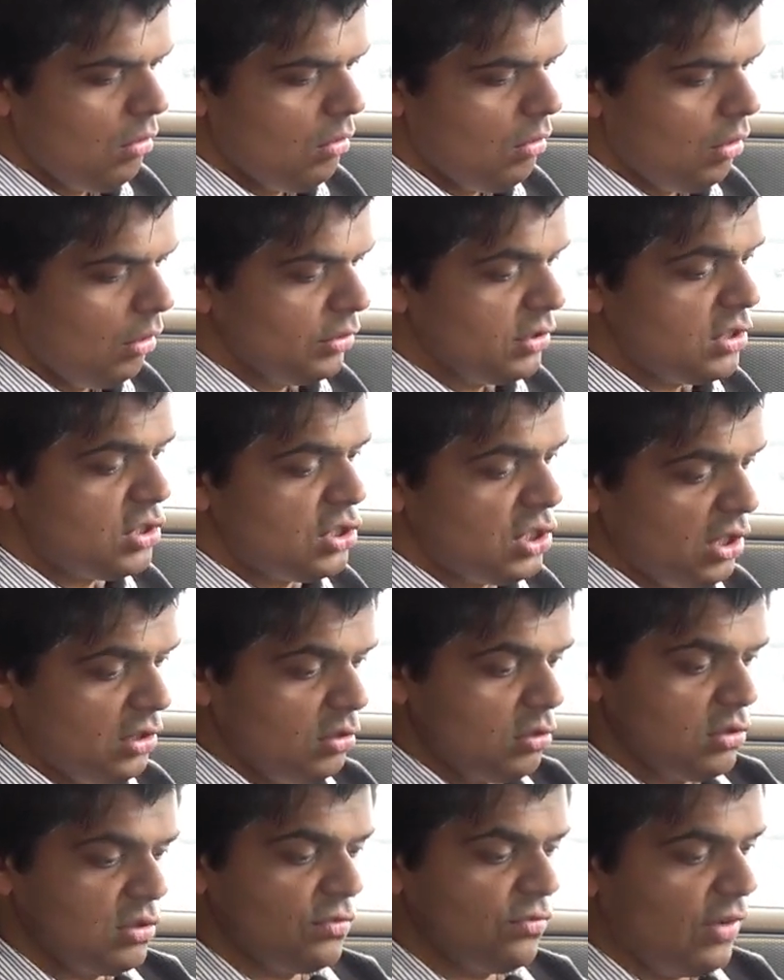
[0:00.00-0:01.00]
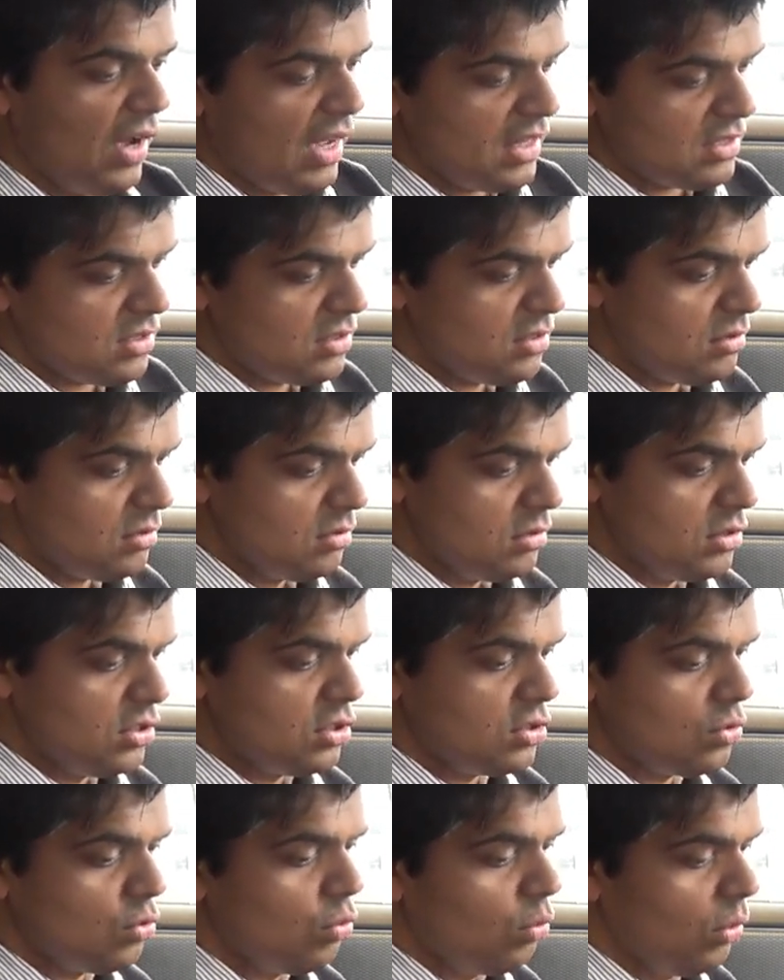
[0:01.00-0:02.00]
Oh, this shutter is fast. This
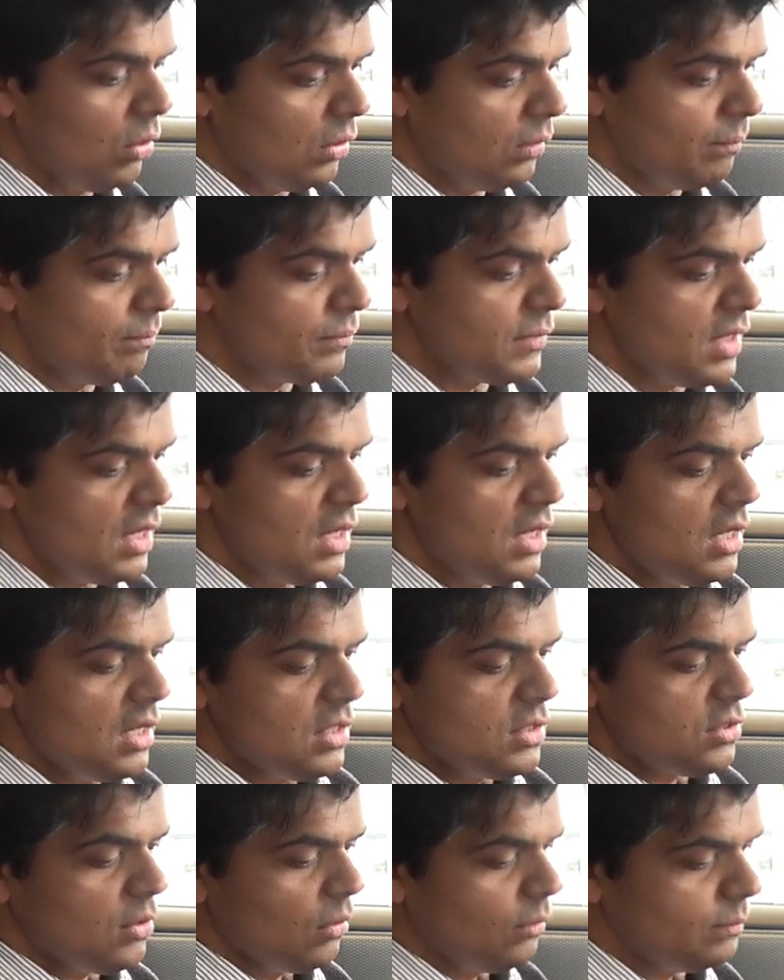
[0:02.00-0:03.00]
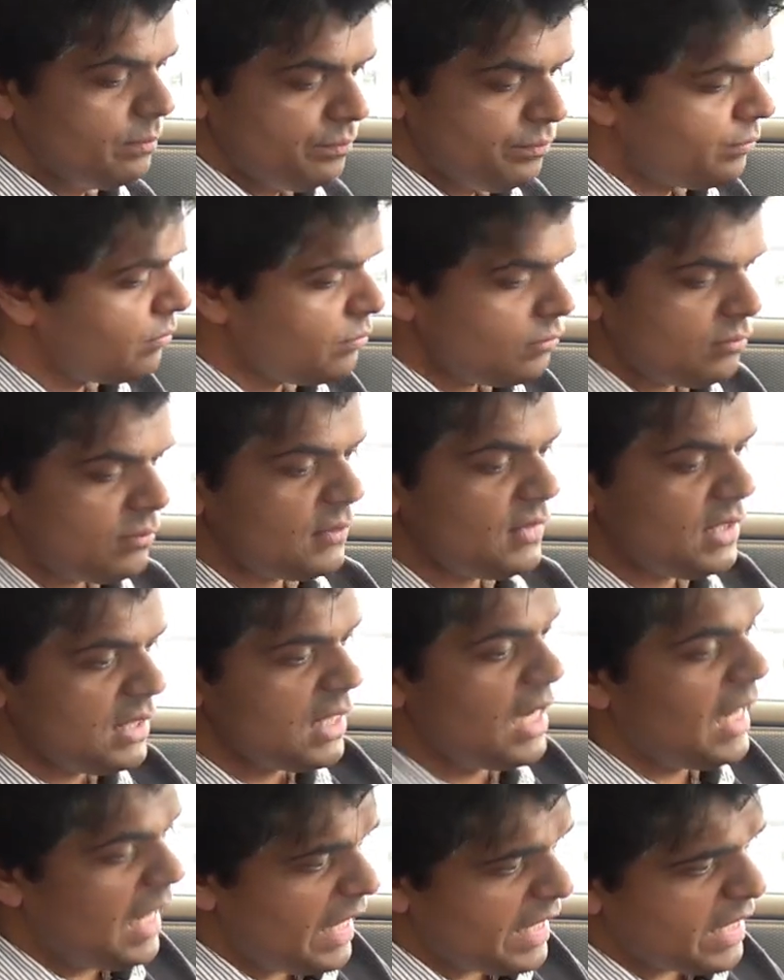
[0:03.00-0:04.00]
is cool. So
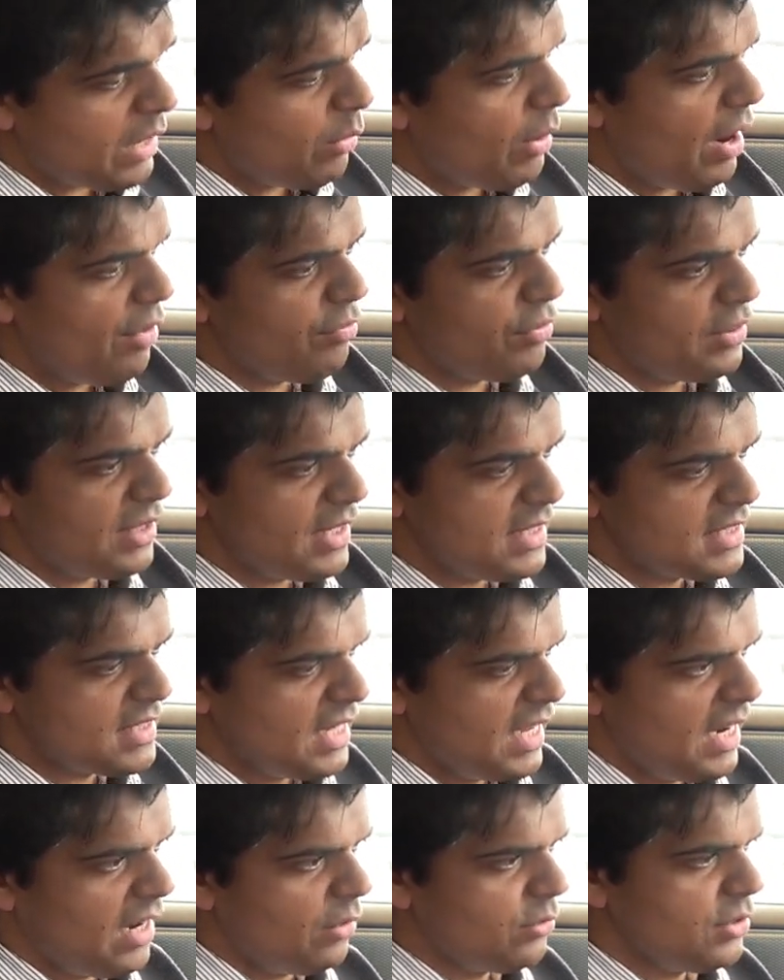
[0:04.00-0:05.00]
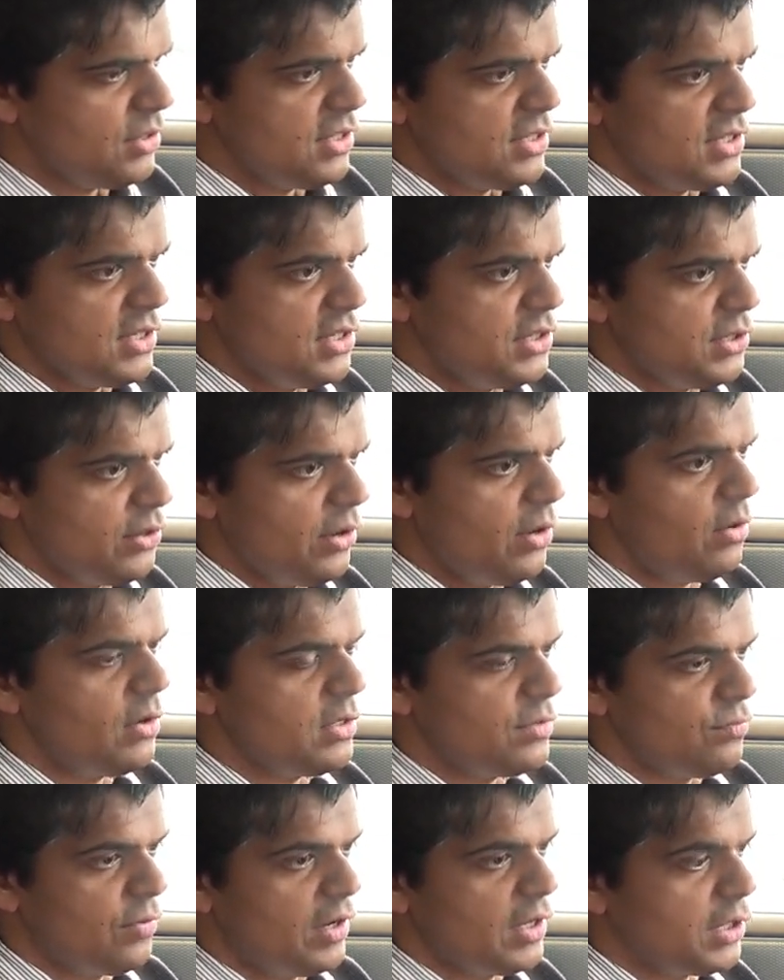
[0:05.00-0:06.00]
I like how everything is laid out in this interior.
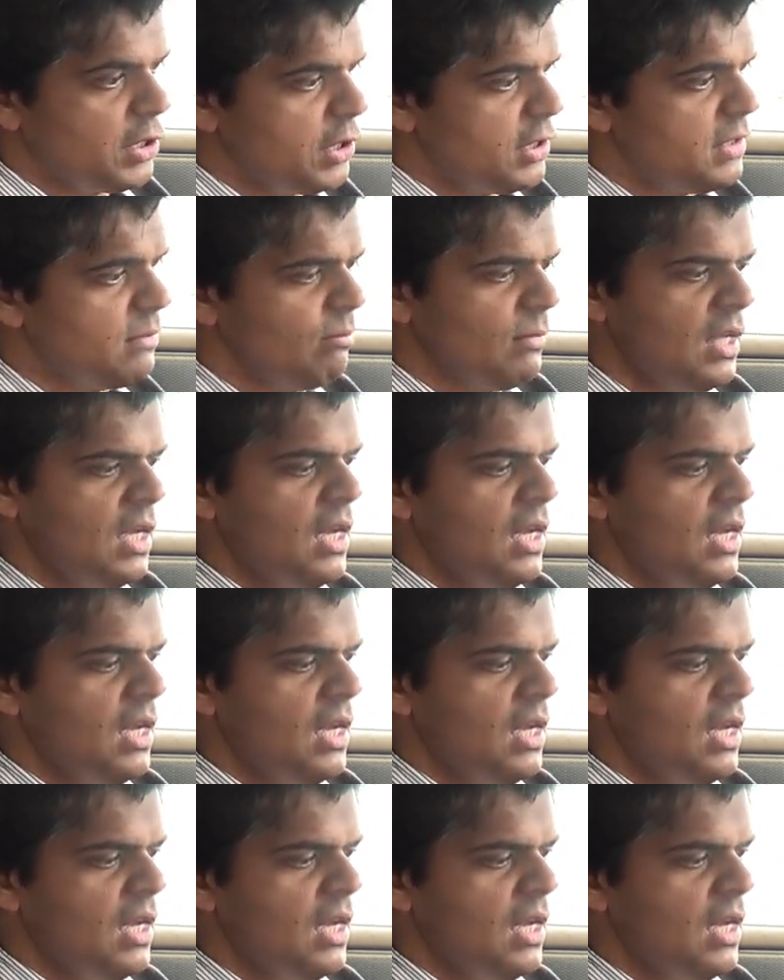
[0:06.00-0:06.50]
It's very good.